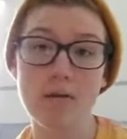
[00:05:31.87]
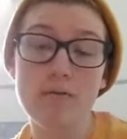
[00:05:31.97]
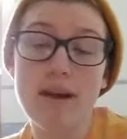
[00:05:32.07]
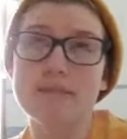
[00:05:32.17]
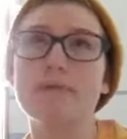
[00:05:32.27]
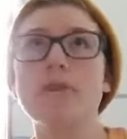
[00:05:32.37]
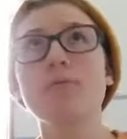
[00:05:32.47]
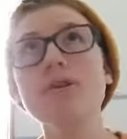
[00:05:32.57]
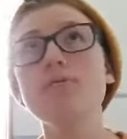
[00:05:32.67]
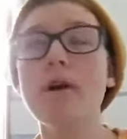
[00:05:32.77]
I
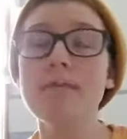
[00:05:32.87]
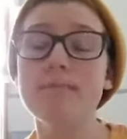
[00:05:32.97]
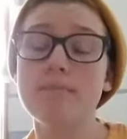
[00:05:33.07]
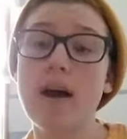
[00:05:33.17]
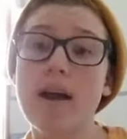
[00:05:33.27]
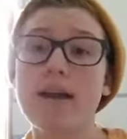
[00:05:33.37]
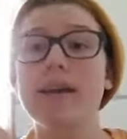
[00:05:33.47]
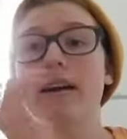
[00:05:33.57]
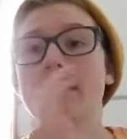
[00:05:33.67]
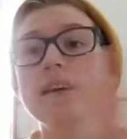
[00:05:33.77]
wouldn't want my
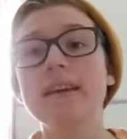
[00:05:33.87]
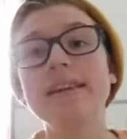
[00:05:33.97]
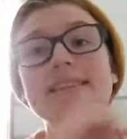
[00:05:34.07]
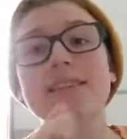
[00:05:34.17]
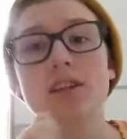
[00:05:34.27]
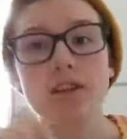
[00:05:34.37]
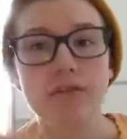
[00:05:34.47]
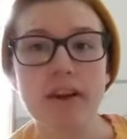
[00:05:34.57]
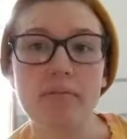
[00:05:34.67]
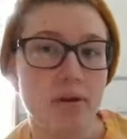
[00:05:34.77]
insert
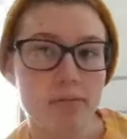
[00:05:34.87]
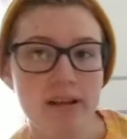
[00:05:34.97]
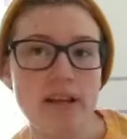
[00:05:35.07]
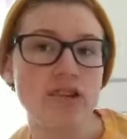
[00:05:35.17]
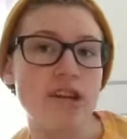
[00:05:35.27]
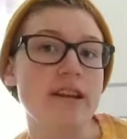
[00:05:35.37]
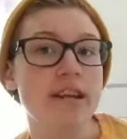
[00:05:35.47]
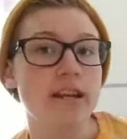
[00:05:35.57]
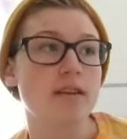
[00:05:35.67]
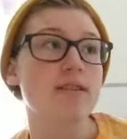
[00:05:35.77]
family relation
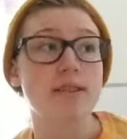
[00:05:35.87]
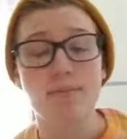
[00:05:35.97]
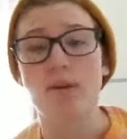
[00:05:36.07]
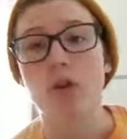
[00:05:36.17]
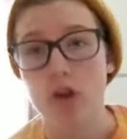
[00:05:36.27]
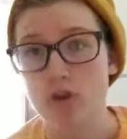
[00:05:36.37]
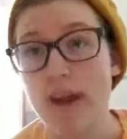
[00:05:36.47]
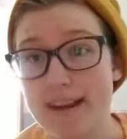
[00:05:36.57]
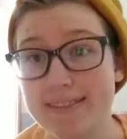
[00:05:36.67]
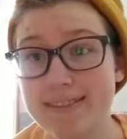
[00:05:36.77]
here to be
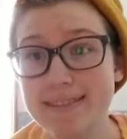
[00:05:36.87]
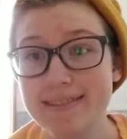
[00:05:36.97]
trans.